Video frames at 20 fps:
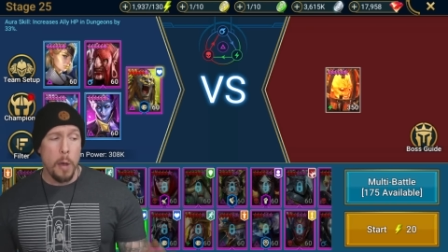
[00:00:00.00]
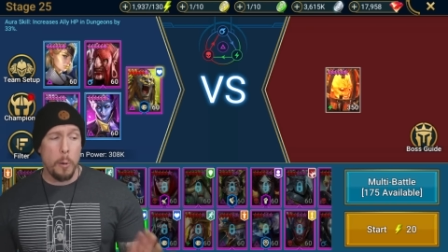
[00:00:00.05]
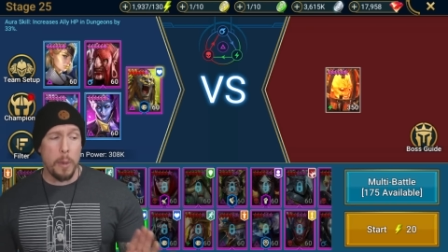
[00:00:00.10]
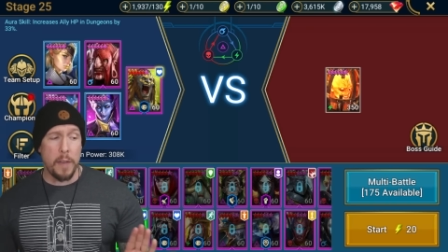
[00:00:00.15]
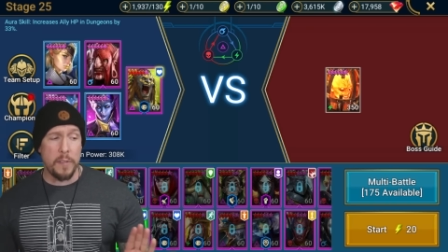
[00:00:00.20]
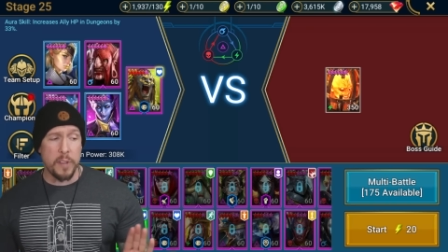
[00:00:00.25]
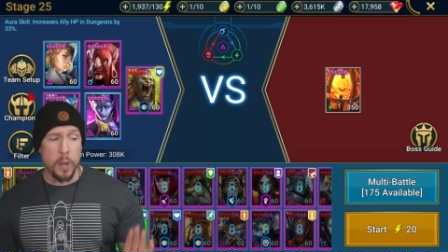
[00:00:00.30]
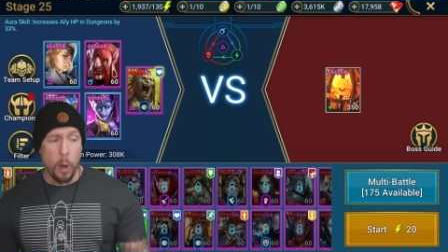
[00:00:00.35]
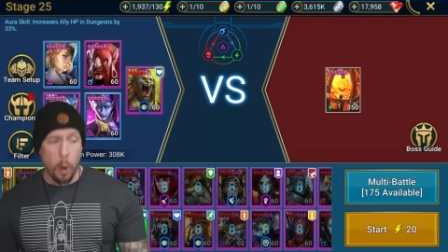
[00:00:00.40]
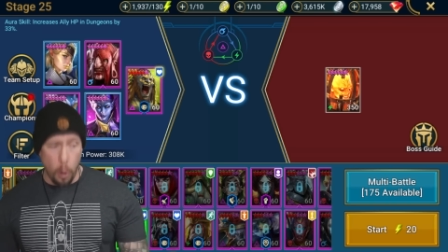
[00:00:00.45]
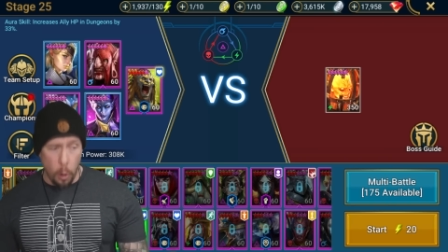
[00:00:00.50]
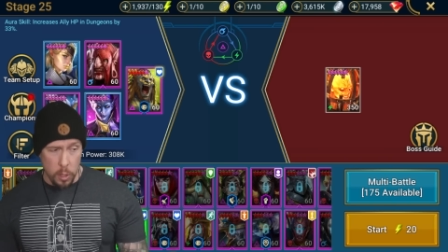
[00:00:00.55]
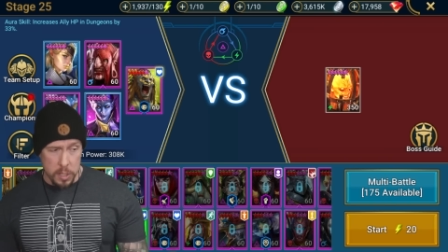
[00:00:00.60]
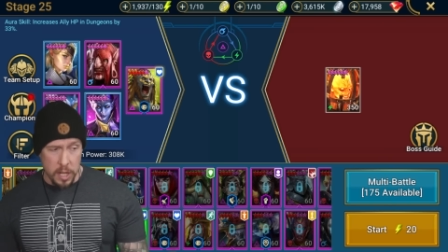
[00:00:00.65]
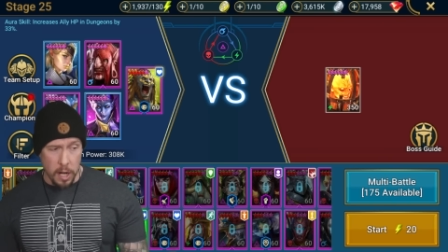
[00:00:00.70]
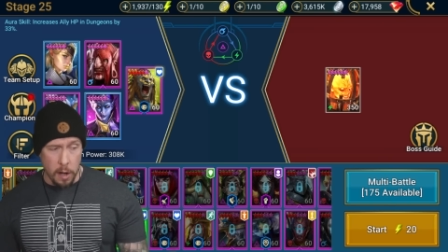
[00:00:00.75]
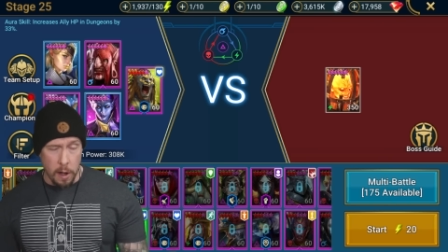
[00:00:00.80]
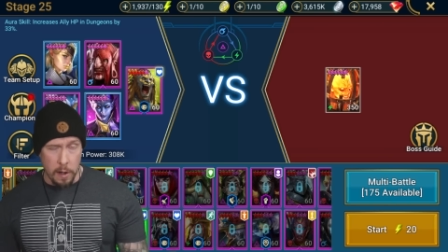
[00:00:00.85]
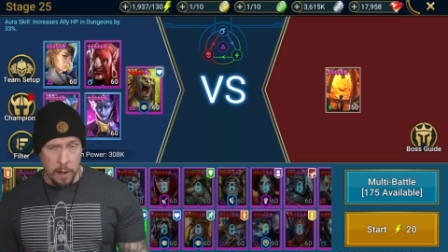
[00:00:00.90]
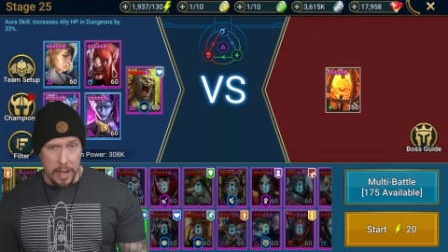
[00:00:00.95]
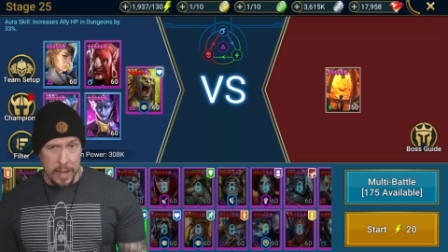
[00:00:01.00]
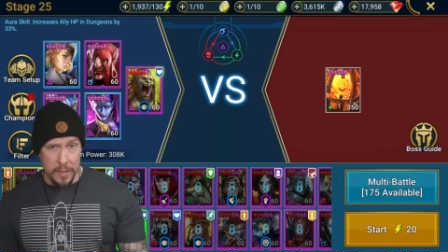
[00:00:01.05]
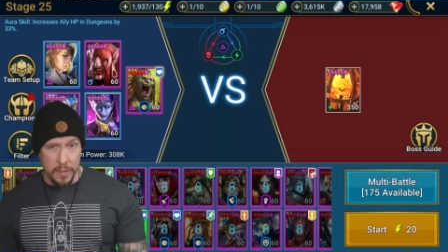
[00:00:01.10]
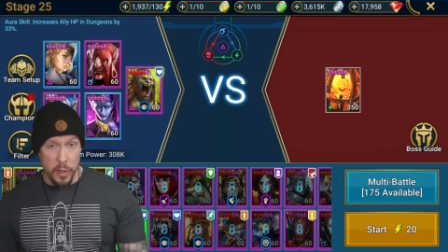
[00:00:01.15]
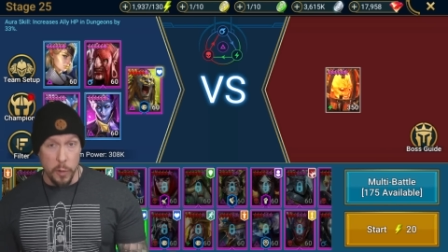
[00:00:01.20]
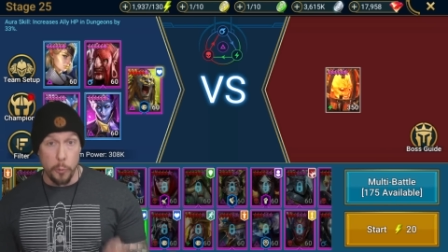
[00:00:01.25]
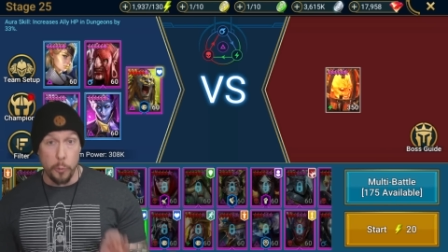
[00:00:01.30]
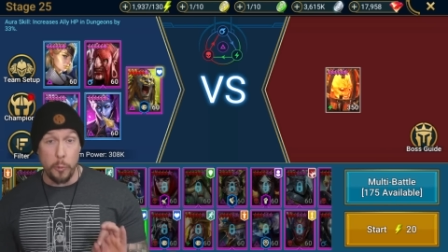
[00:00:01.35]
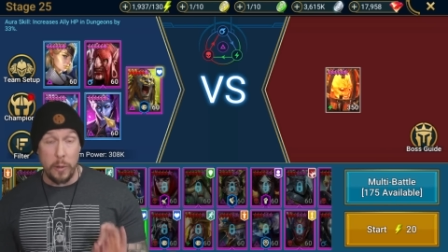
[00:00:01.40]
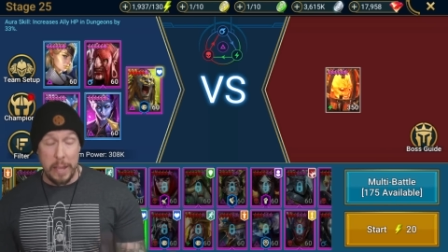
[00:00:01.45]
We have Cold Heart in
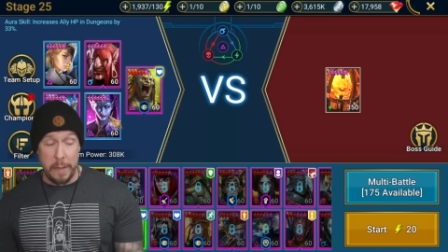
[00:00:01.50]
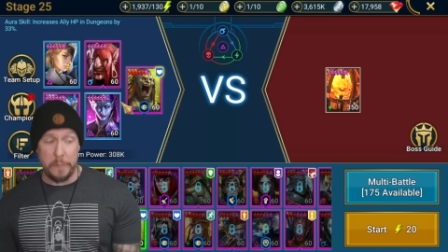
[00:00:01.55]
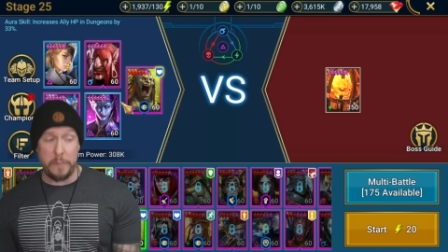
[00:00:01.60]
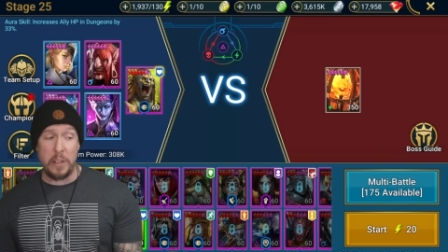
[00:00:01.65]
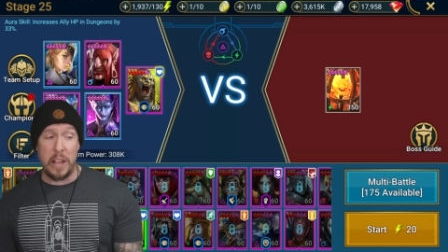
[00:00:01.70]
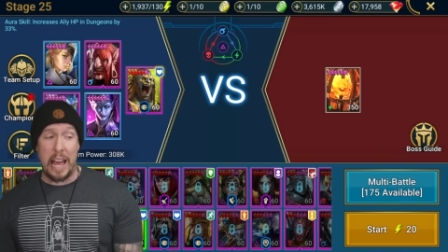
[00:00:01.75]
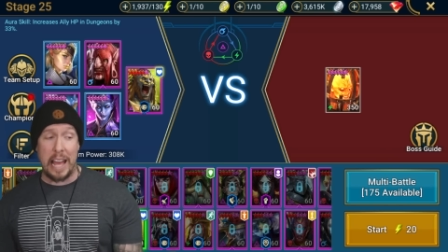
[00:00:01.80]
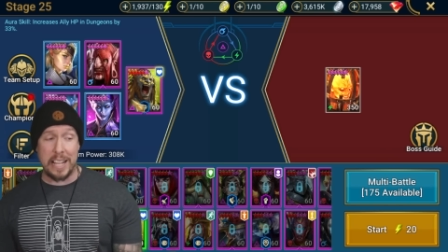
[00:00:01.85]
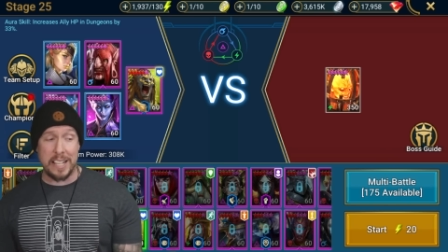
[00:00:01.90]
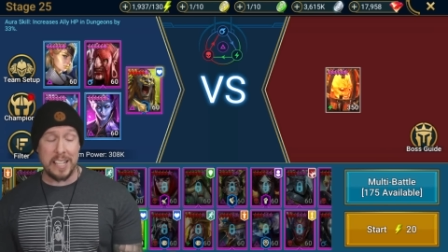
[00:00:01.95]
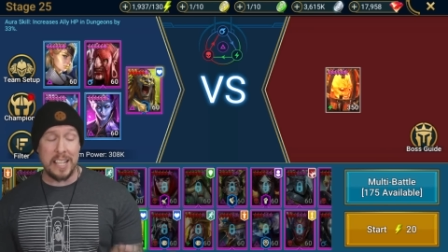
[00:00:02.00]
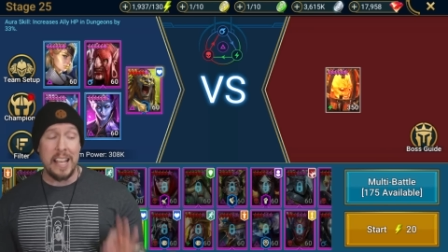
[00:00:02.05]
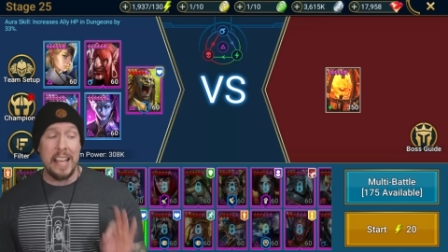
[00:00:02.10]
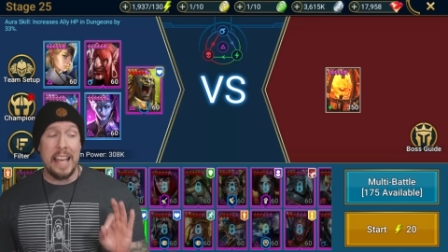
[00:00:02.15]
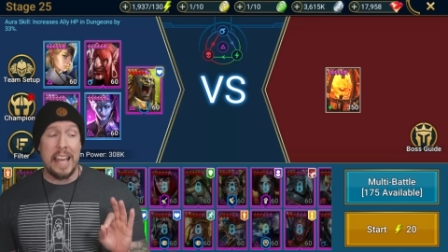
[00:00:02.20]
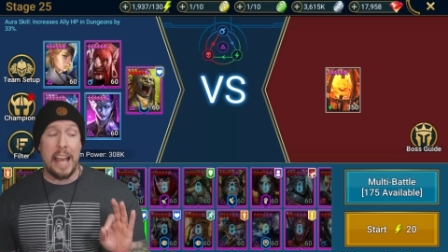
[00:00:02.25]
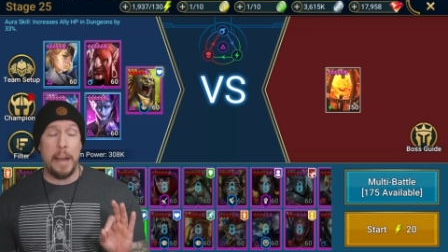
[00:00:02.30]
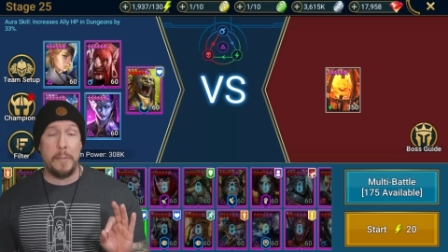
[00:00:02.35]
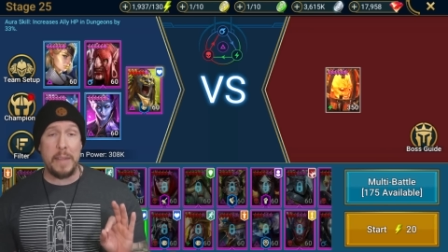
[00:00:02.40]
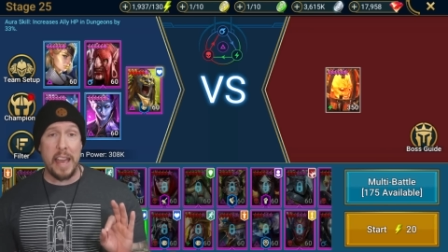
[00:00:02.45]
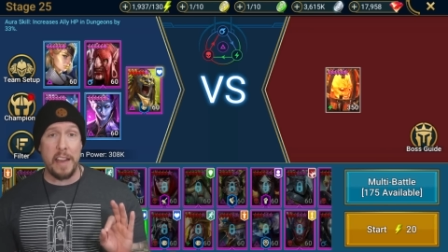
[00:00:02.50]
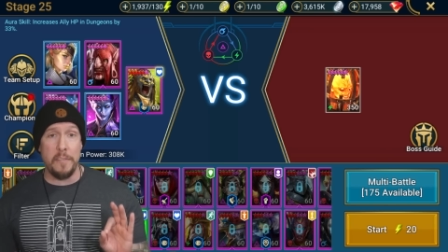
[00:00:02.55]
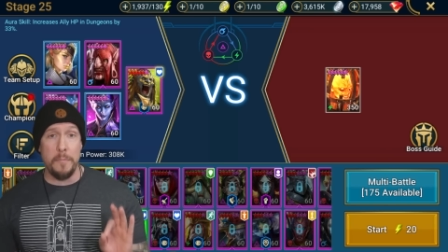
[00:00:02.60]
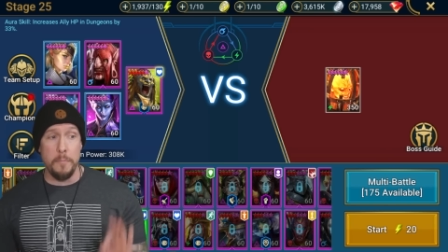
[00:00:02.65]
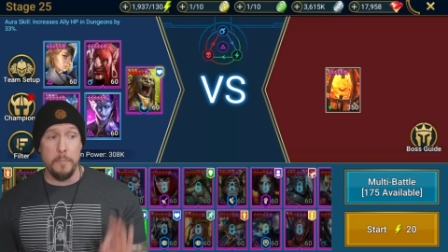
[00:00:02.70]
the Reflex. And we have